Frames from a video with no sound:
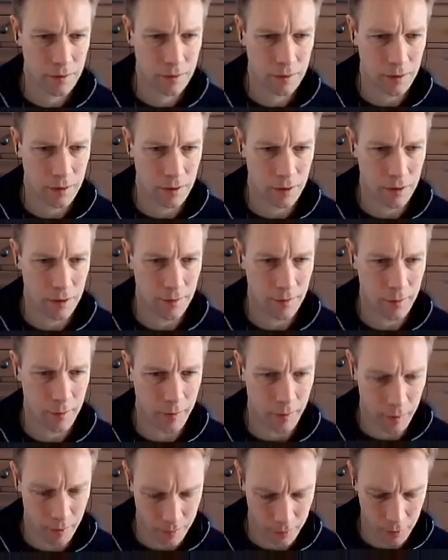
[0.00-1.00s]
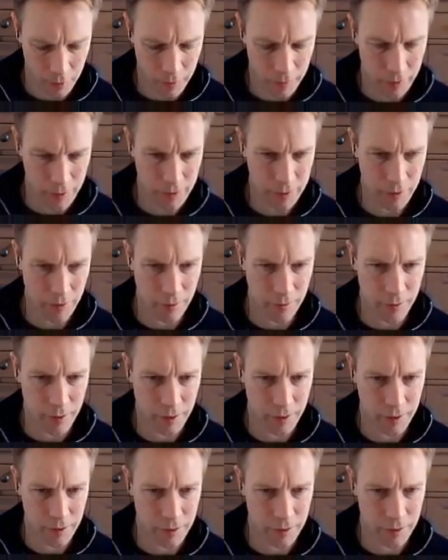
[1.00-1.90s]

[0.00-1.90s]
We won't bother with this enumerate thing,